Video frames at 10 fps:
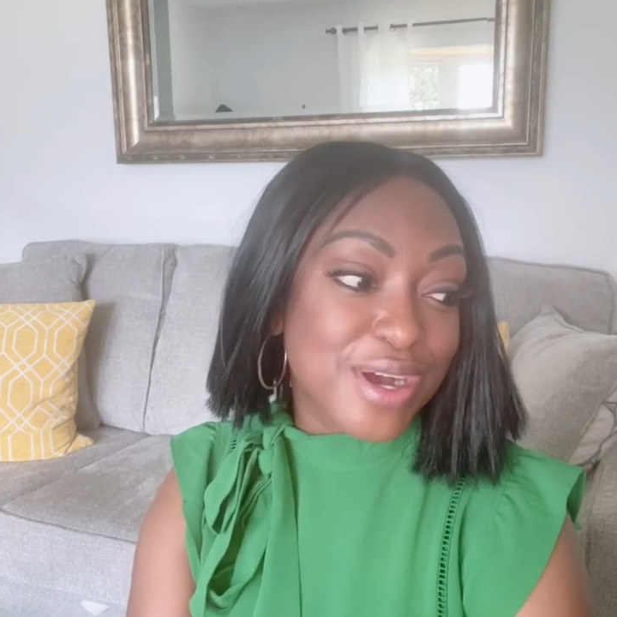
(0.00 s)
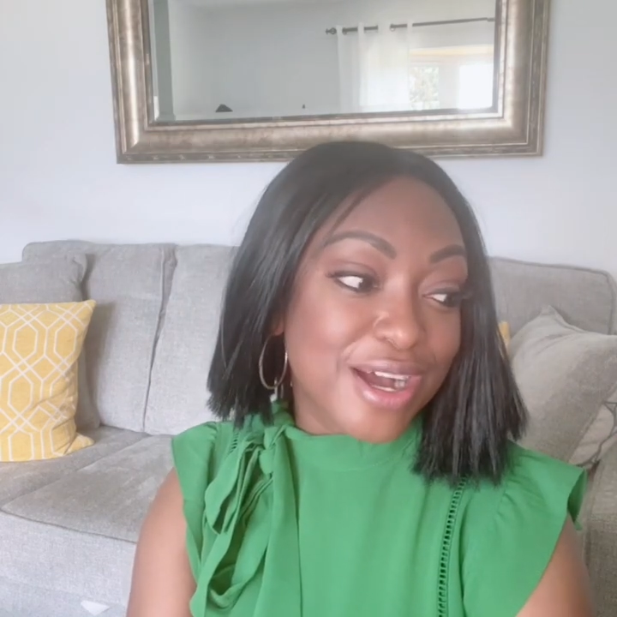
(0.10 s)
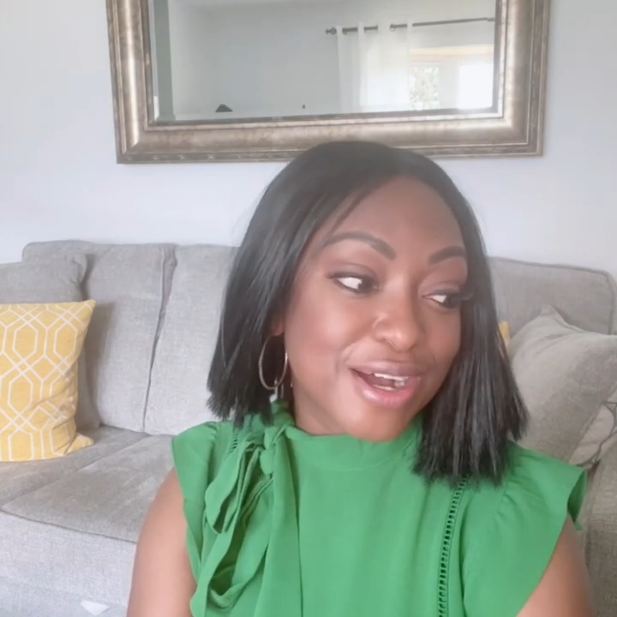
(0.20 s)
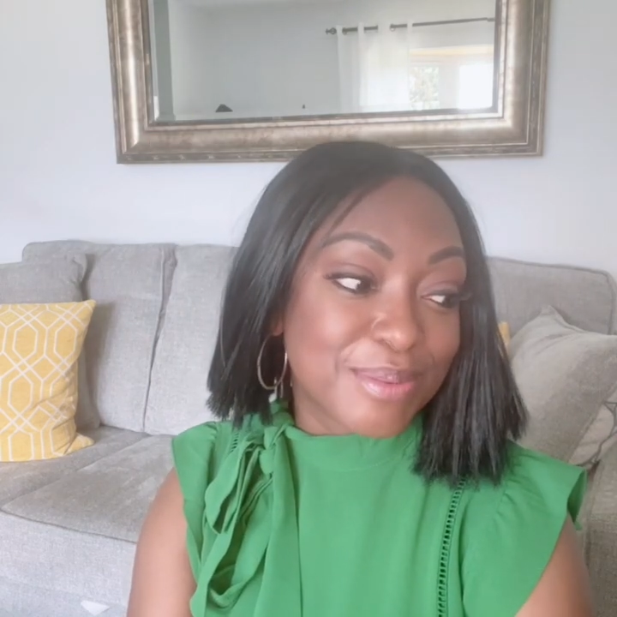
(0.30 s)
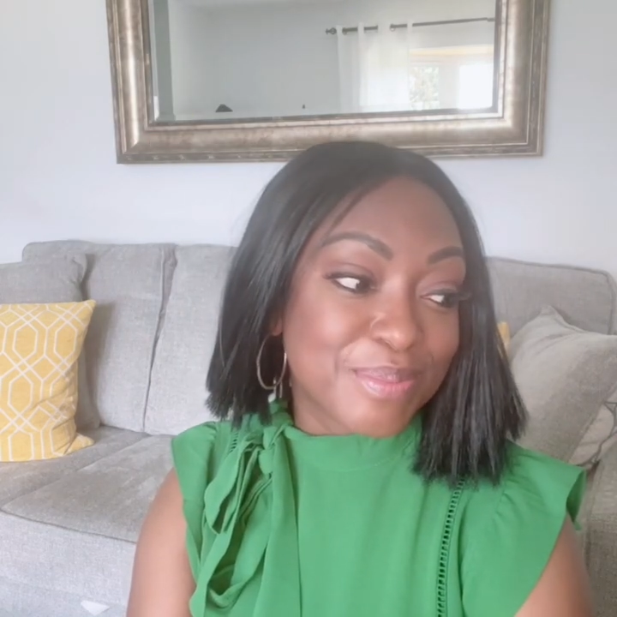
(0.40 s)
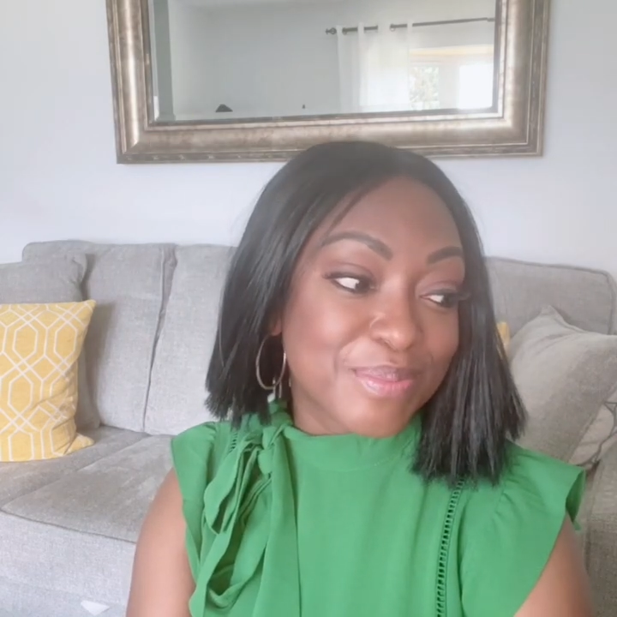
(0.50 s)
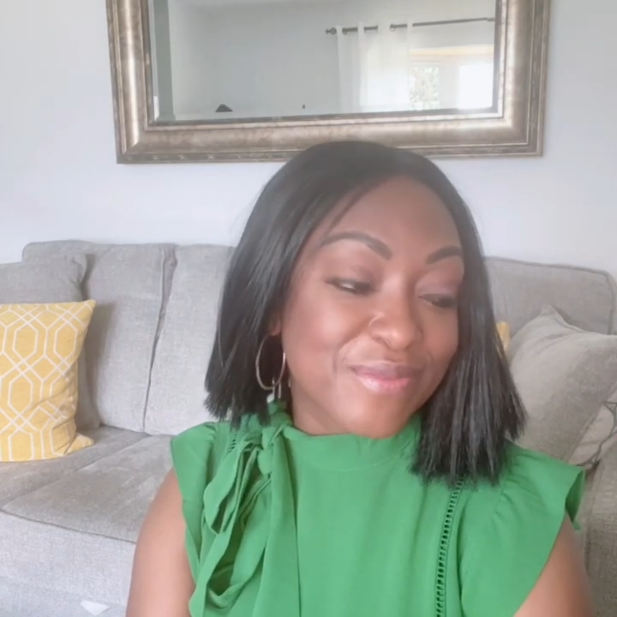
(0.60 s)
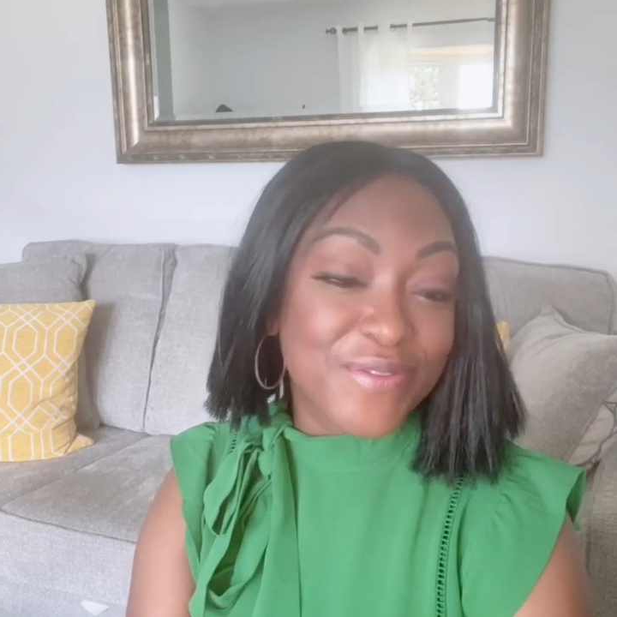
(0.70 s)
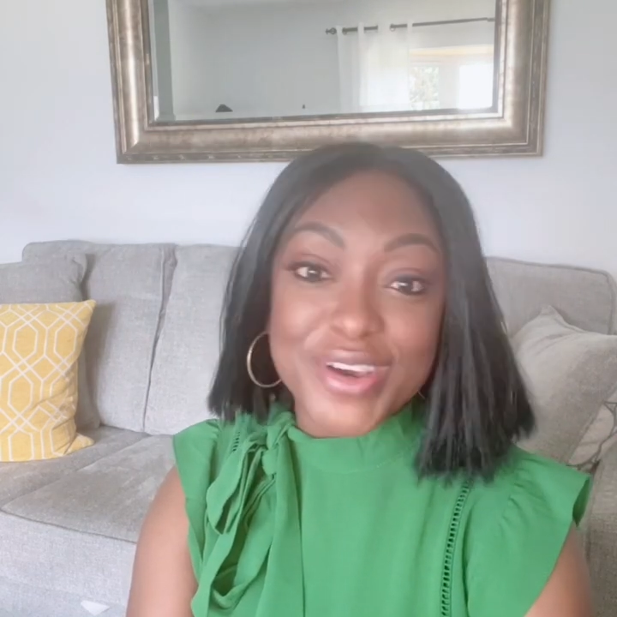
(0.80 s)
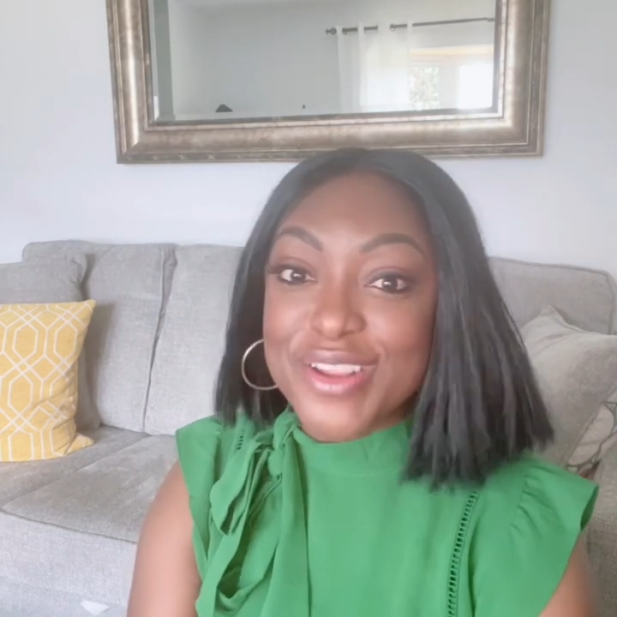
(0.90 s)

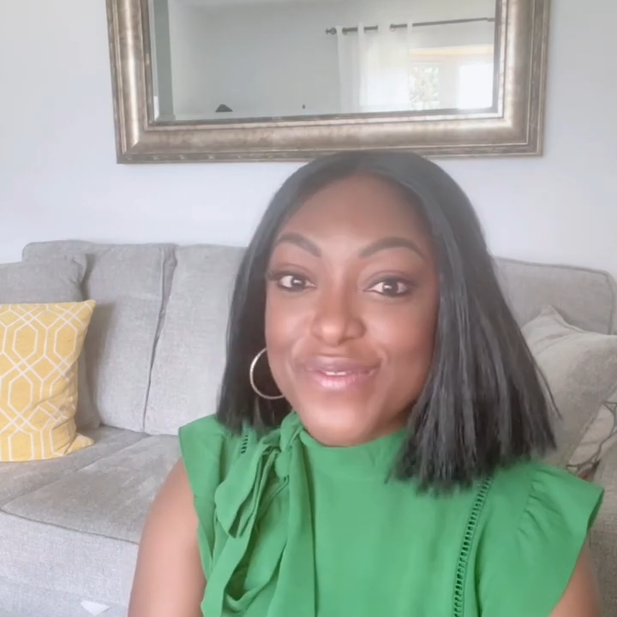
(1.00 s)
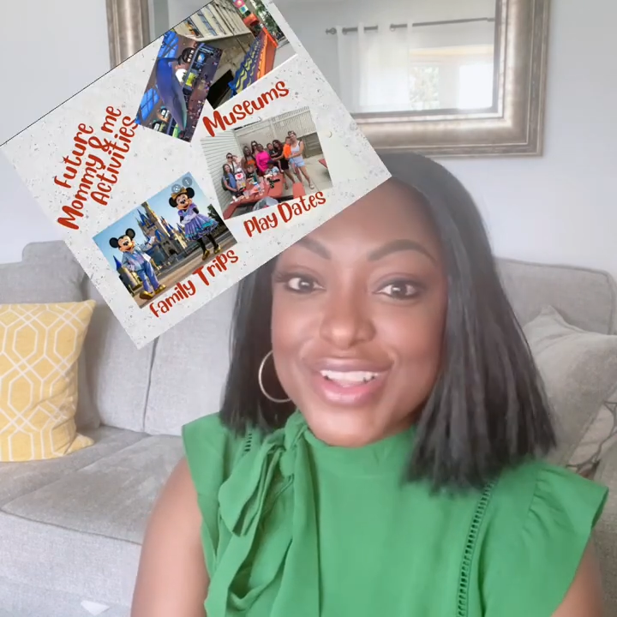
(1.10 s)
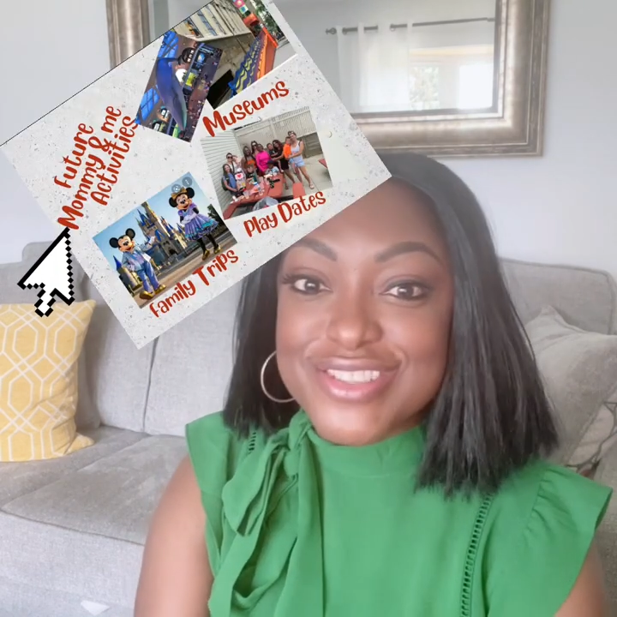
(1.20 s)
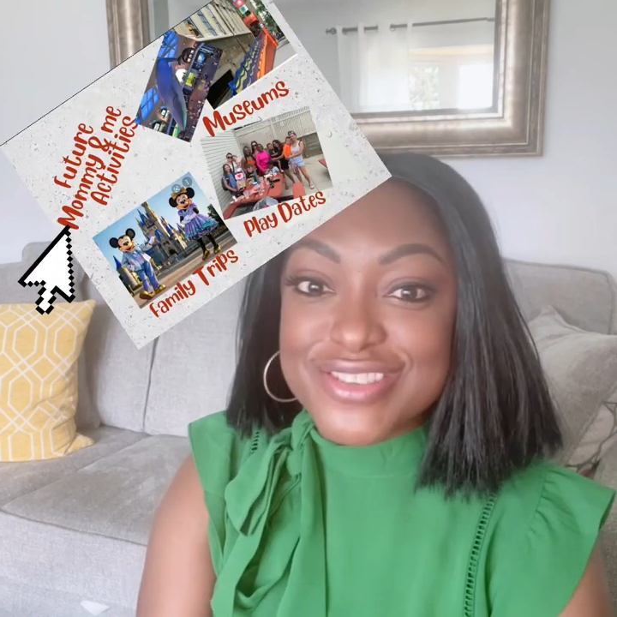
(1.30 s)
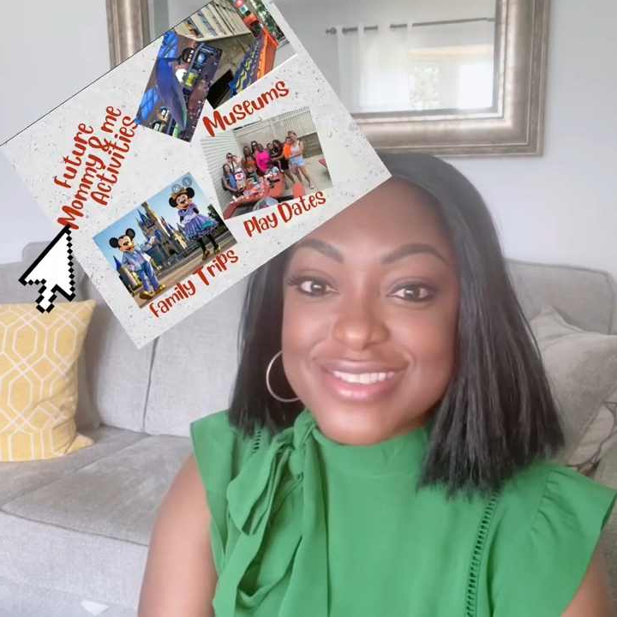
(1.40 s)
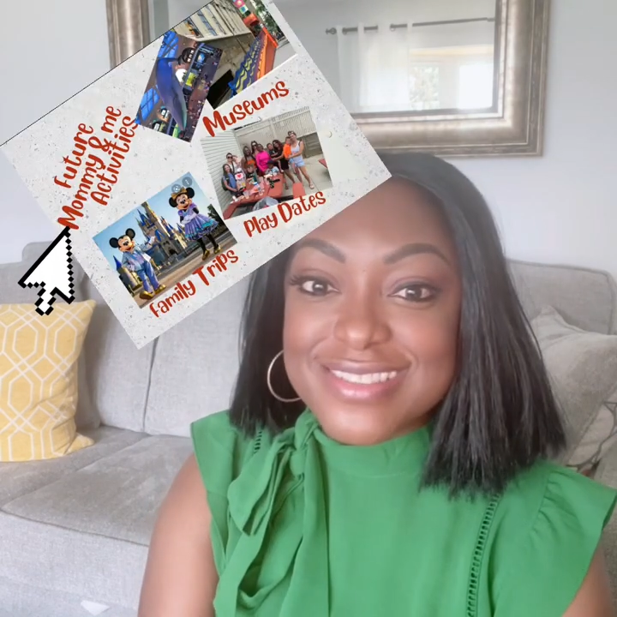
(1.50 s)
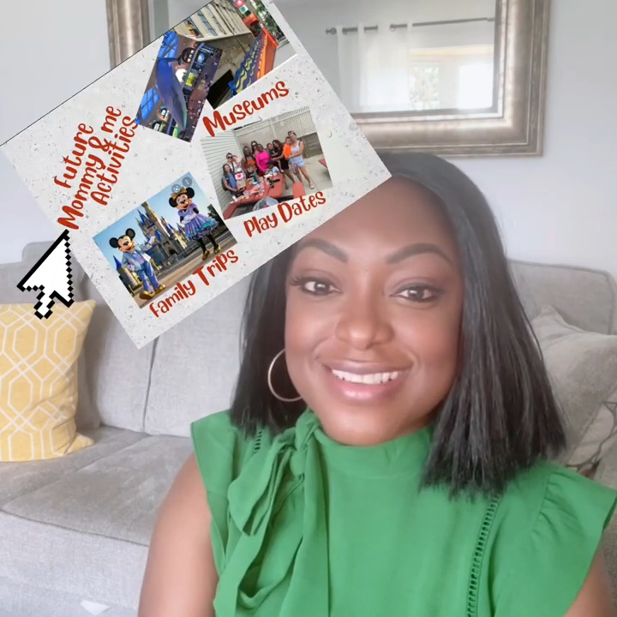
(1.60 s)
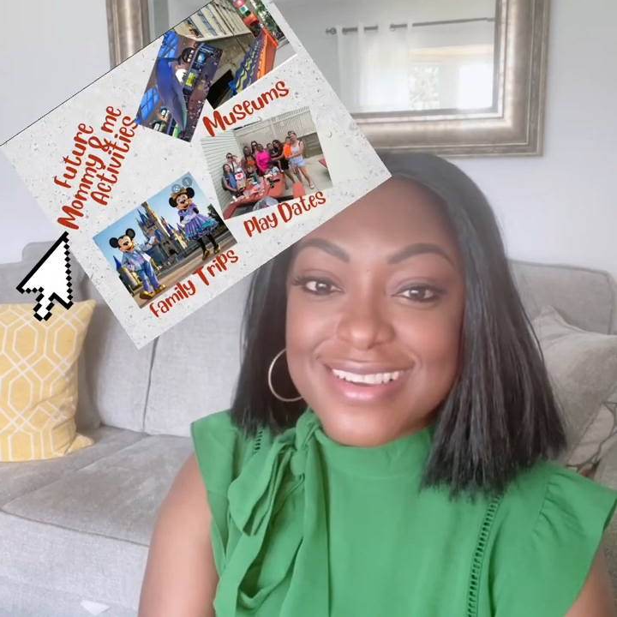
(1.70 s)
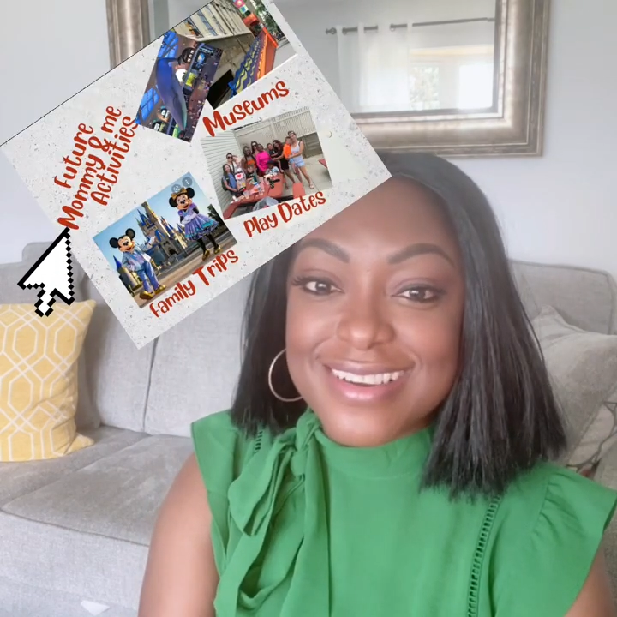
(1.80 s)
fun adventures,